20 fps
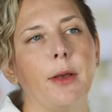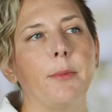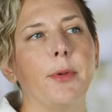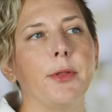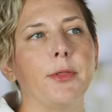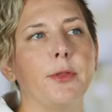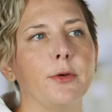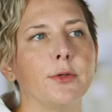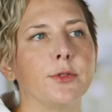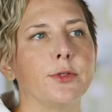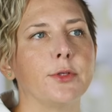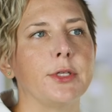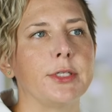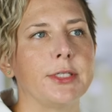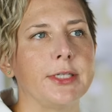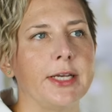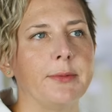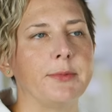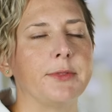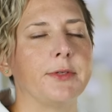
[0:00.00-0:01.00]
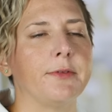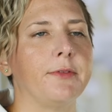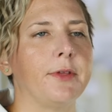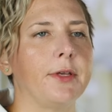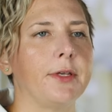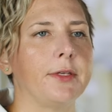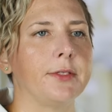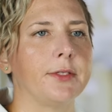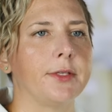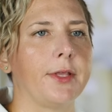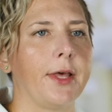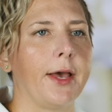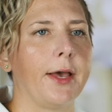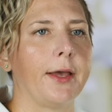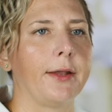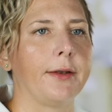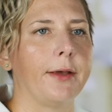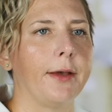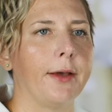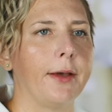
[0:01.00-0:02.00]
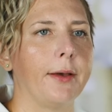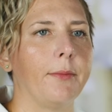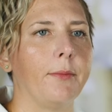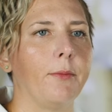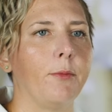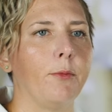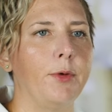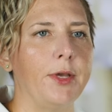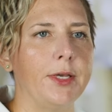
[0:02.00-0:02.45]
but those are the types of things that uh,